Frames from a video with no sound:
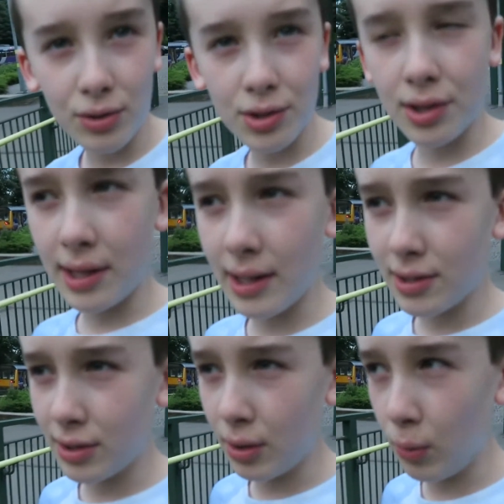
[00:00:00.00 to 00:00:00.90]
just
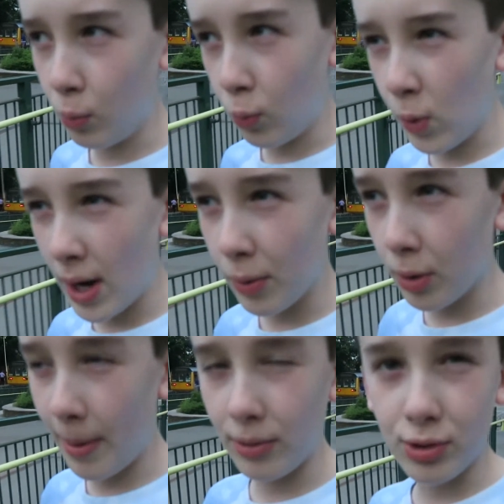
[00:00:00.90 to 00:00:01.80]
thinks that we were
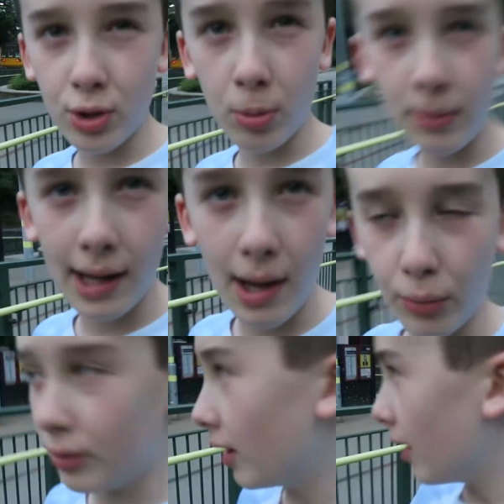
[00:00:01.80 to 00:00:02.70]
about to come
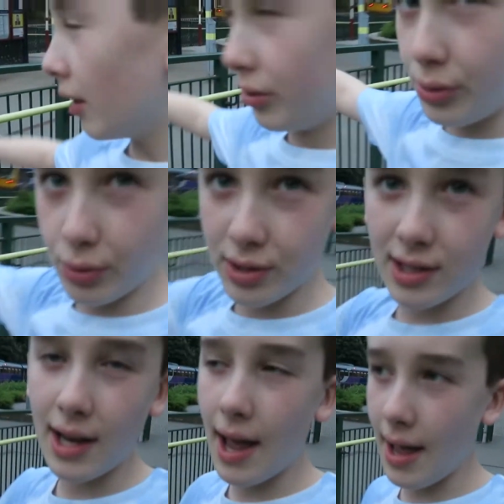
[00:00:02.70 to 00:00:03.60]
down those
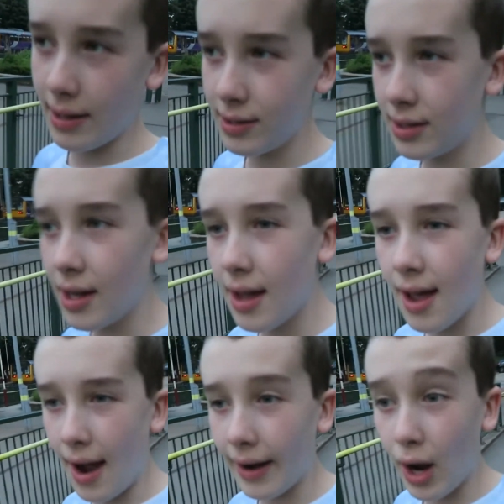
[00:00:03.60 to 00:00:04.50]
stairs
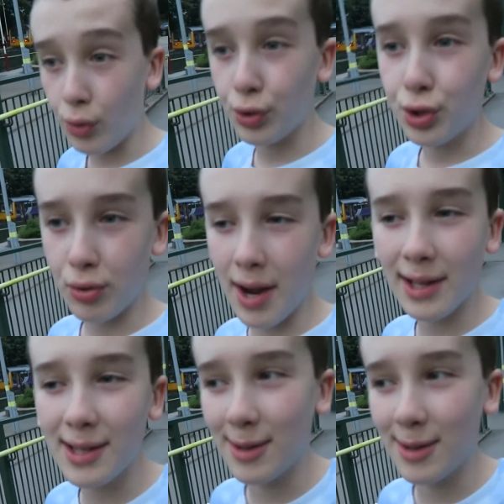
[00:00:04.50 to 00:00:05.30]
and get on the train.